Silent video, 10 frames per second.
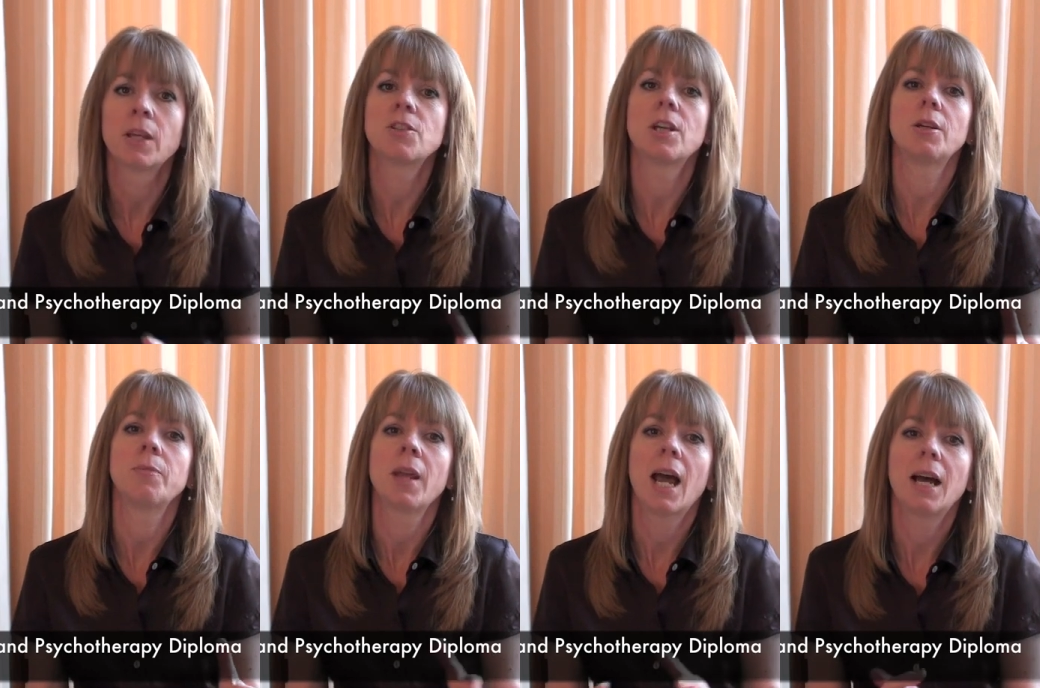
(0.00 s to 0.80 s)
So
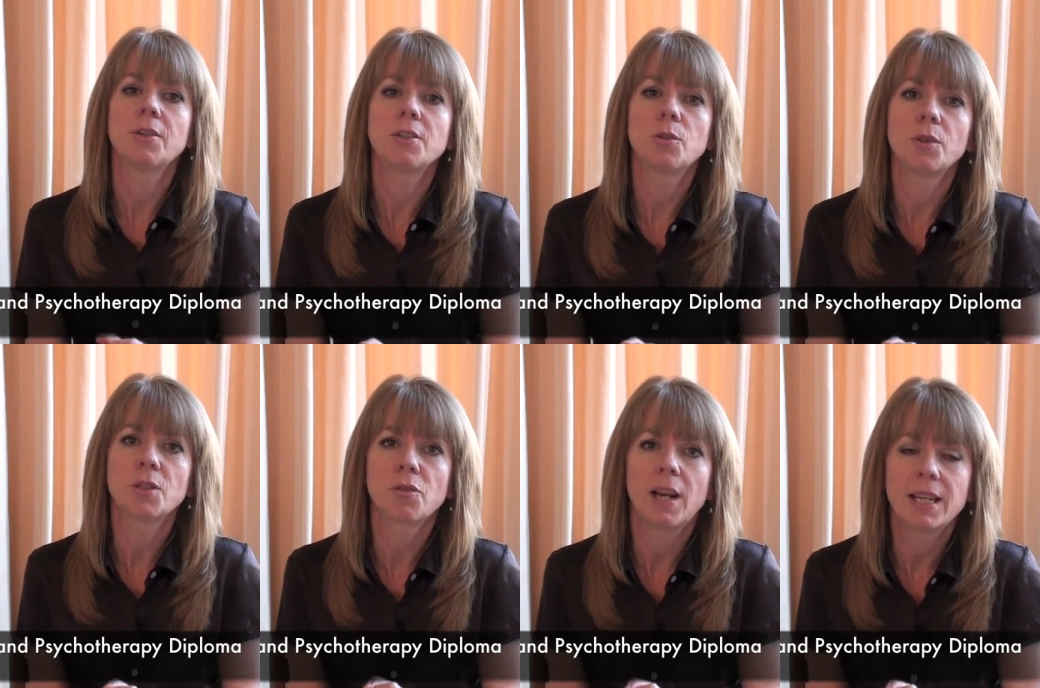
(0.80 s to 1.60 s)
how does all
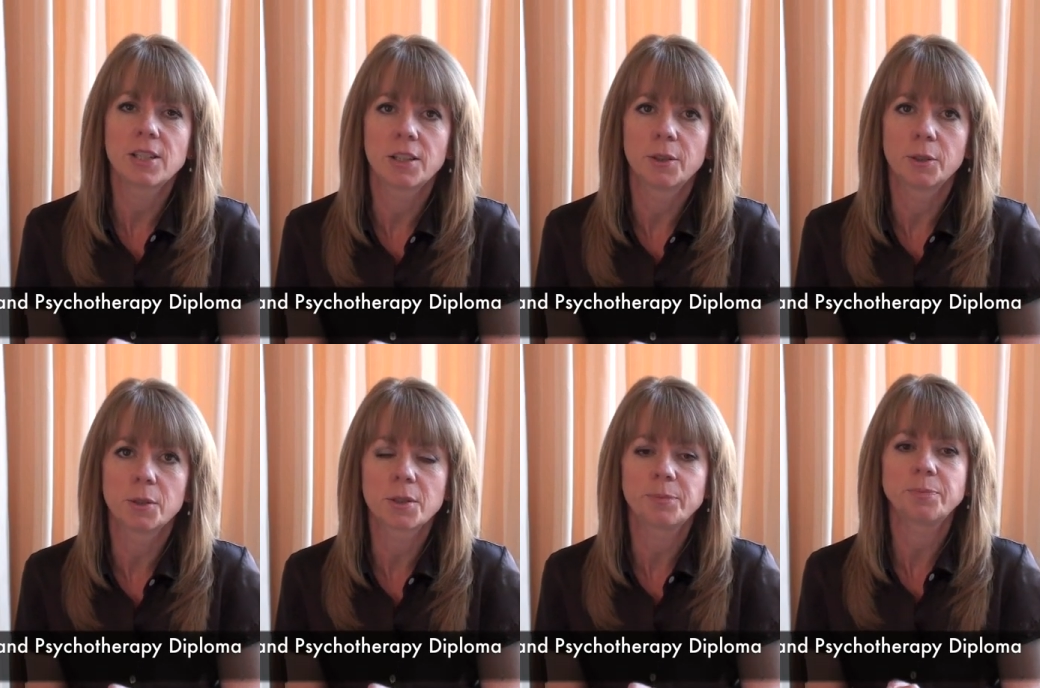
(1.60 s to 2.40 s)
this relate to the
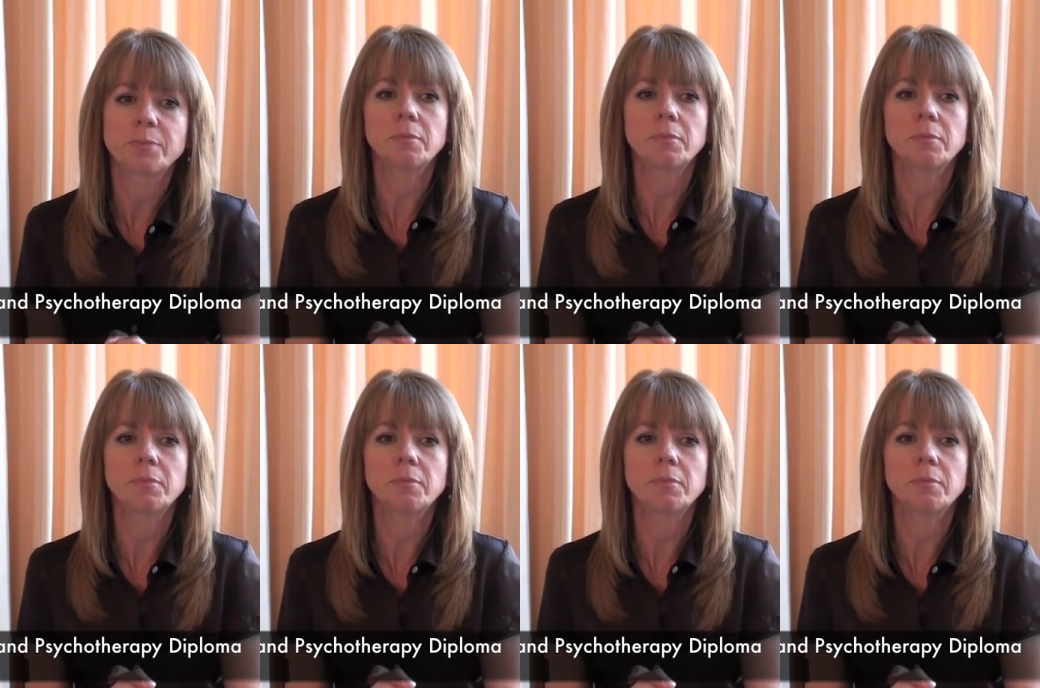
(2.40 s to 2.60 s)
course?